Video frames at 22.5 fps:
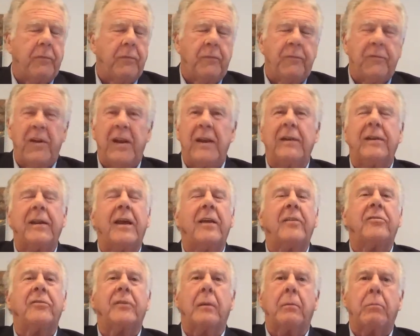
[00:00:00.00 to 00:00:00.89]

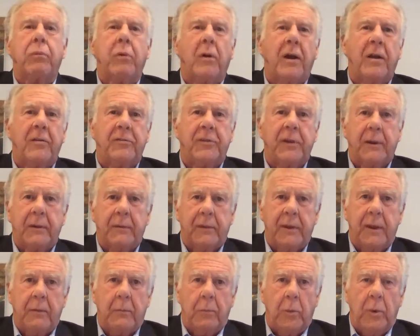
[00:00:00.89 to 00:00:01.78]
fantastic project
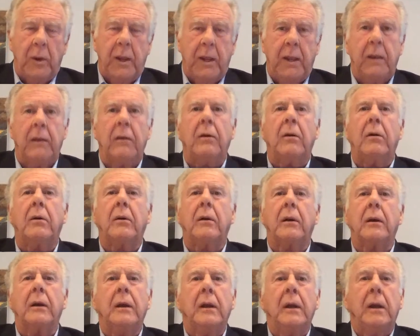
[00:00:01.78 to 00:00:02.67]
that we
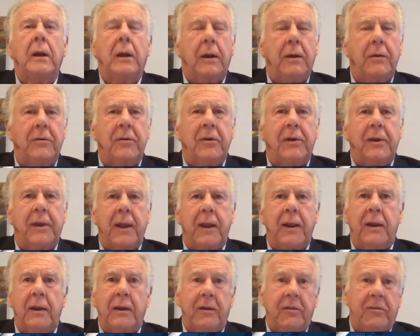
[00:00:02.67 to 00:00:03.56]
are
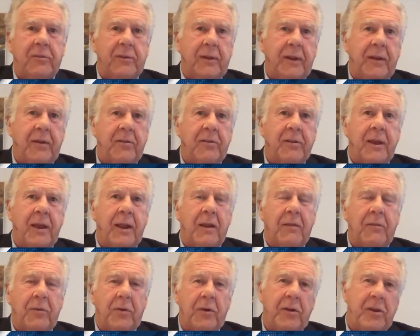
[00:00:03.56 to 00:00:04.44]
undertaking in Salinas,
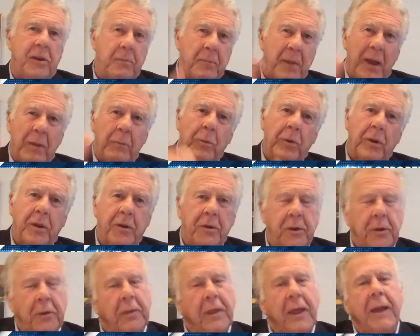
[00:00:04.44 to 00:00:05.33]
California. You might want
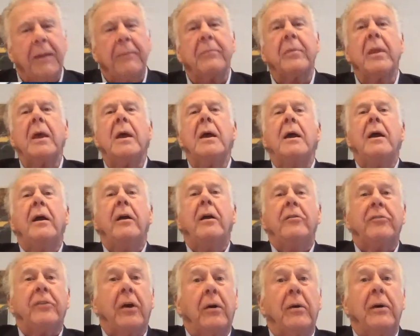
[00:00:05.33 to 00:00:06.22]
to do that.
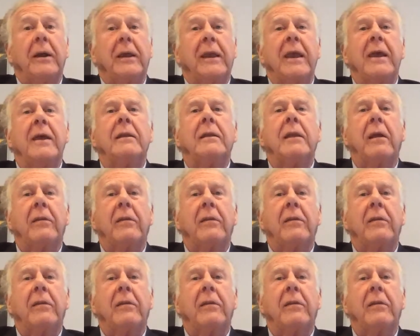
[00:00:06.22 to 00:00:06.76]
So again,